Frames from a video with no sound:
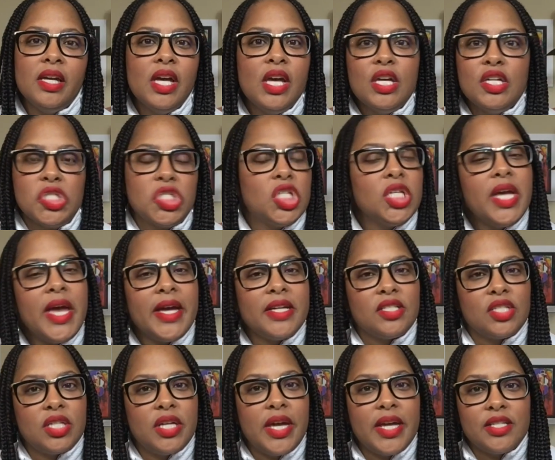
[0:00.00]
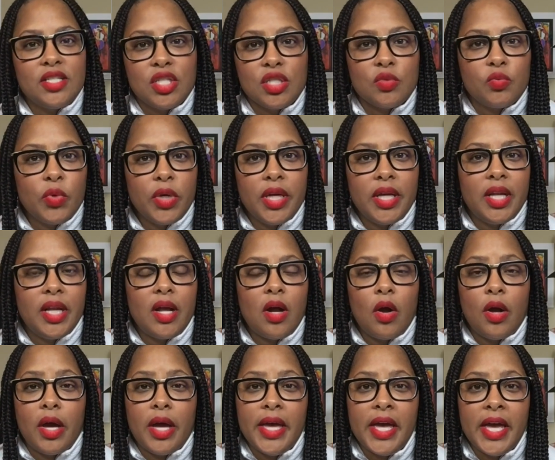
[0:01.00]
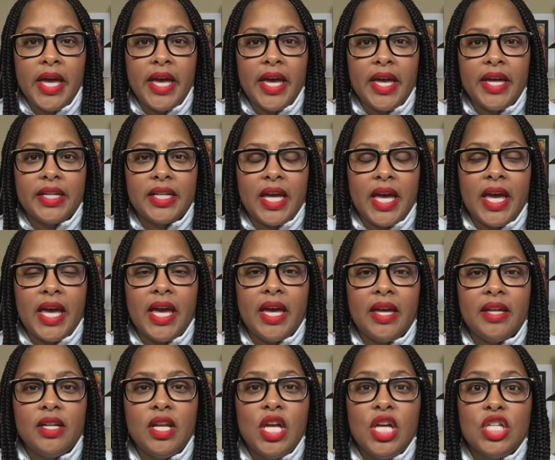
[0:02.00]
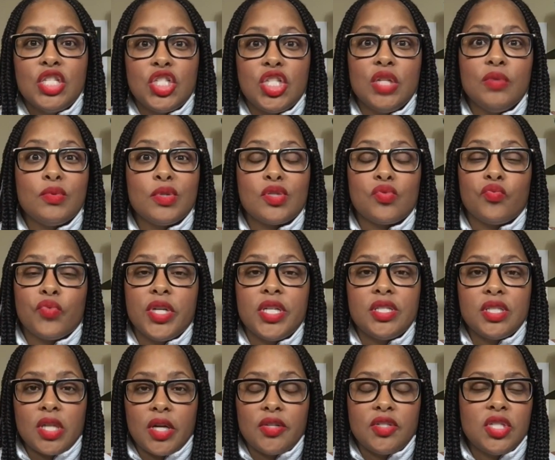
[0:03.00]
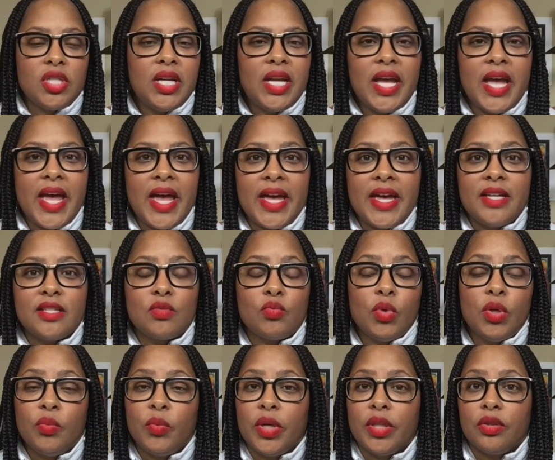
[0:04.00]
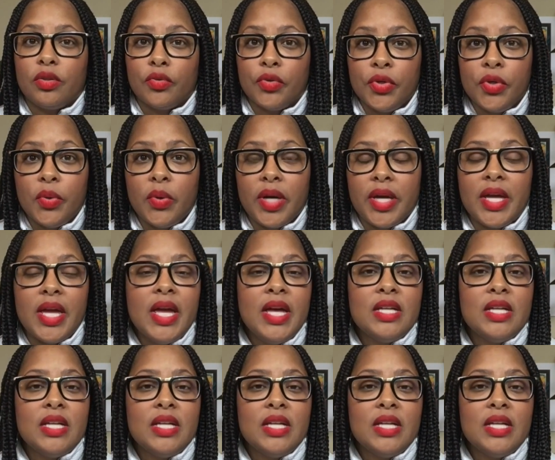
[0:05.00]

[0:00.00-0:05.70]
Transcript: she actually had just went ahead and she was researching it as we went through it.